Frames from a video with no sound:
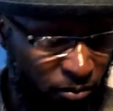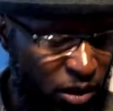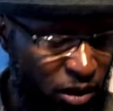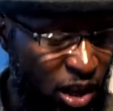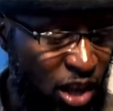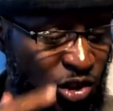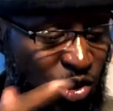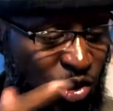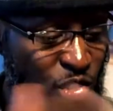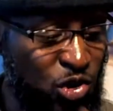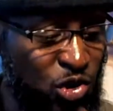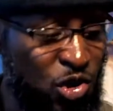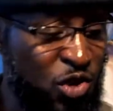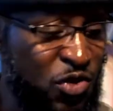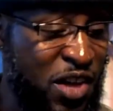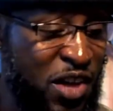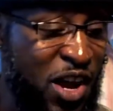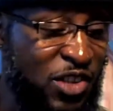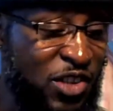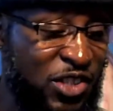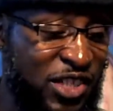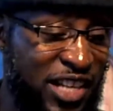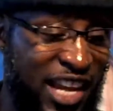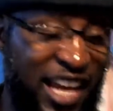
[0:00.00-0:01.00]
So
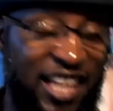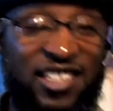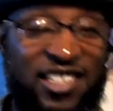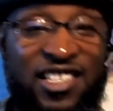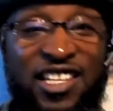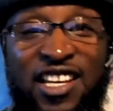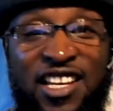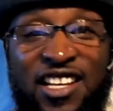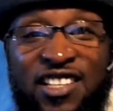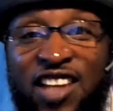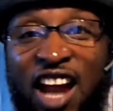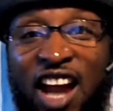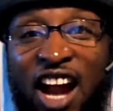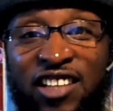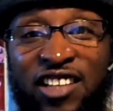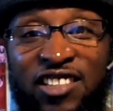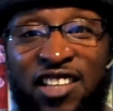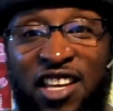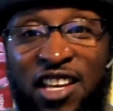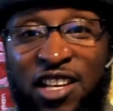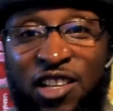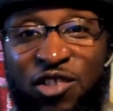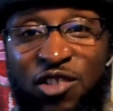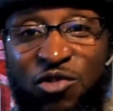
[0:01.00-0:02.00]
2018 Dr.
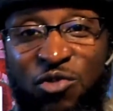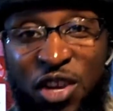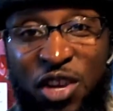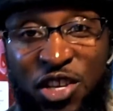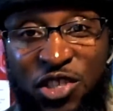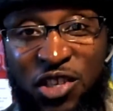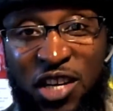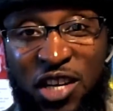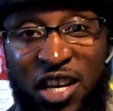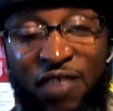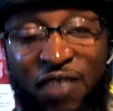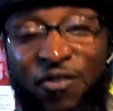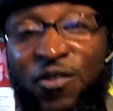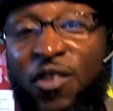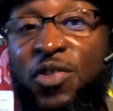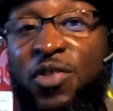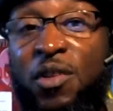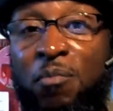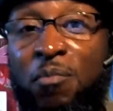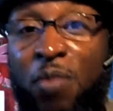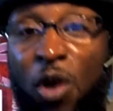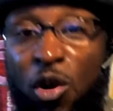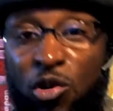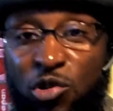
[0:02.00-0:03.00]
L. Riesling from the
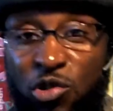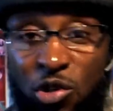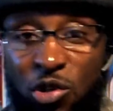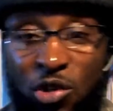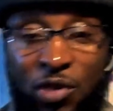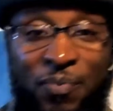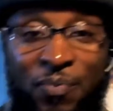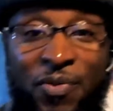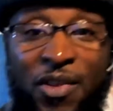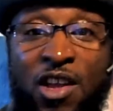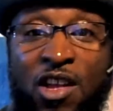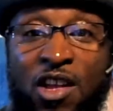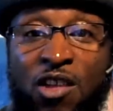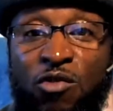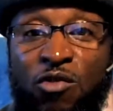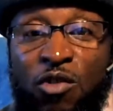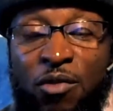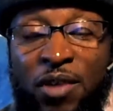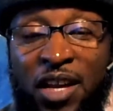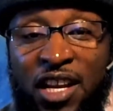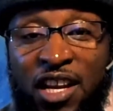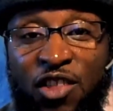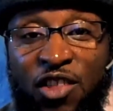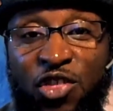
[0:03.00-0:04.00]
Mosel We'll
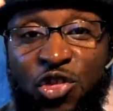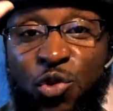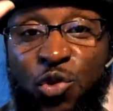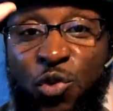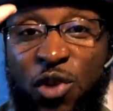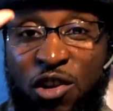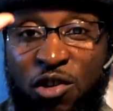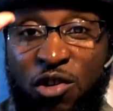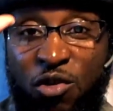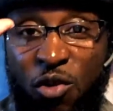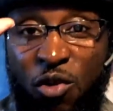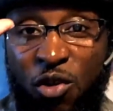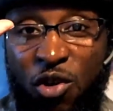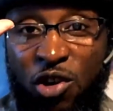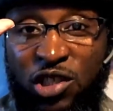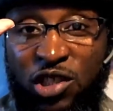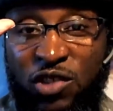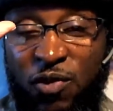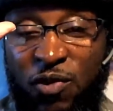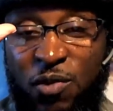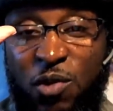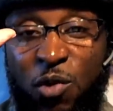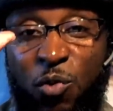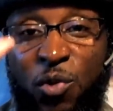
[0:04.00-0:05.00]
get a three quarters
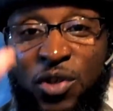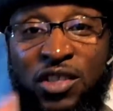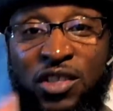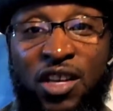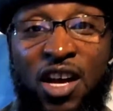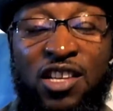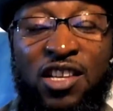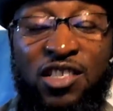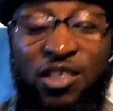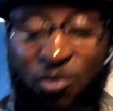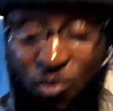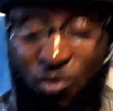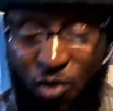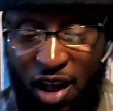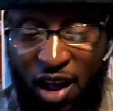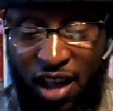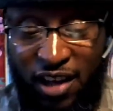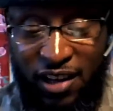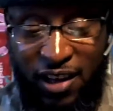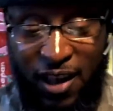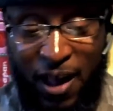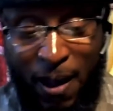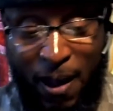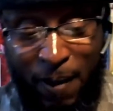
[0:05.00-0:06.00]
from your Wisconsin wine
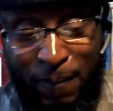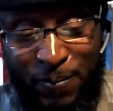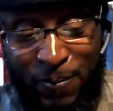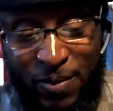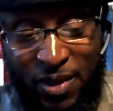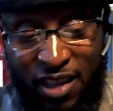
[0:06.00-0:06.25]
guy.